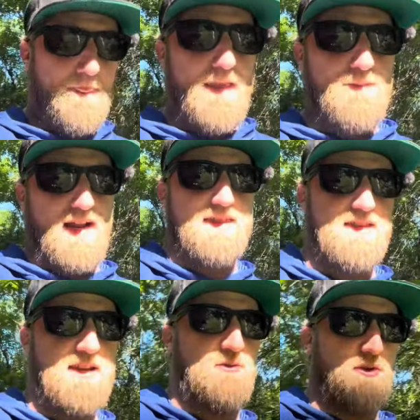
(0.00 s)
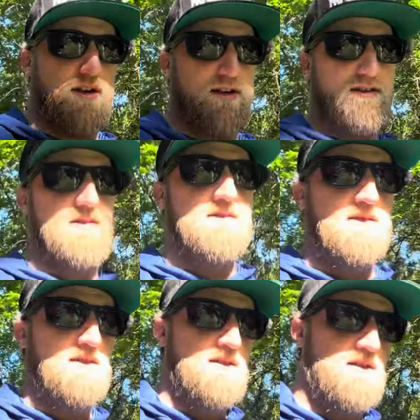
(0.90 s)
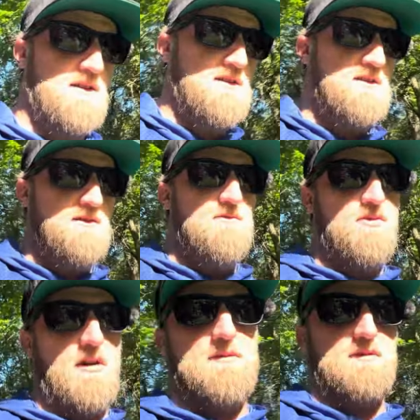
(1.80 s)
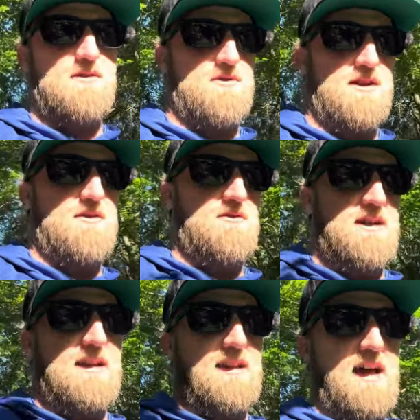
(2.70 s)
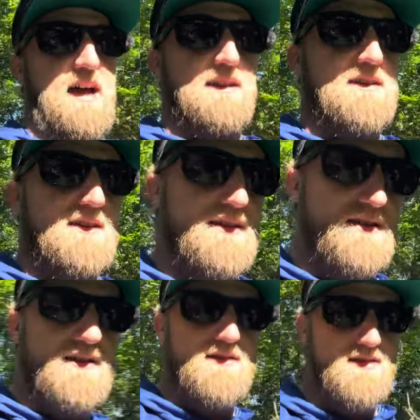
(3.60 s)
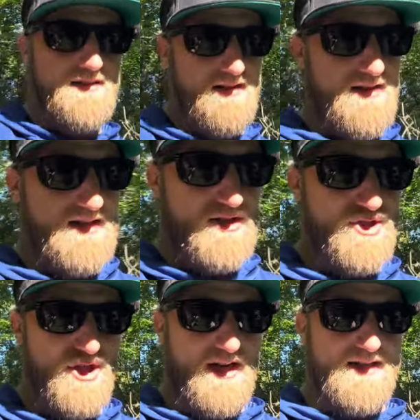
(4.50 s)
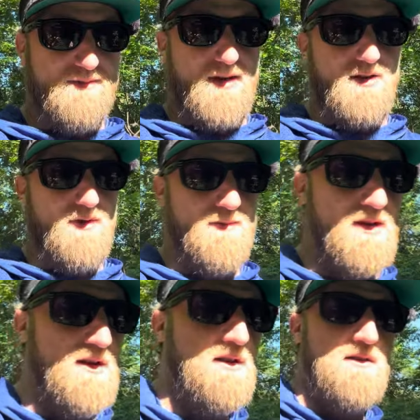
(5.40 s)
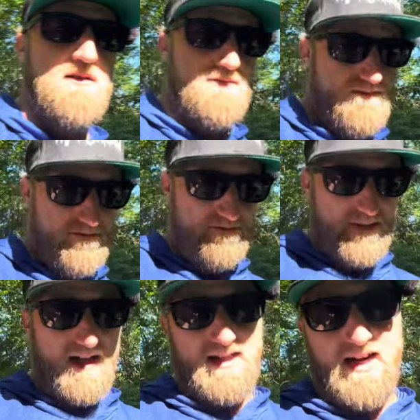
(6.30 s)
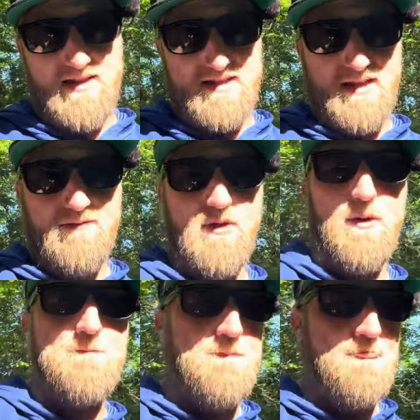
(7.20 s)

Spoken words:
But I think we're gonna probably redo a lot. There's a giant spider web. A lot of the subfloor,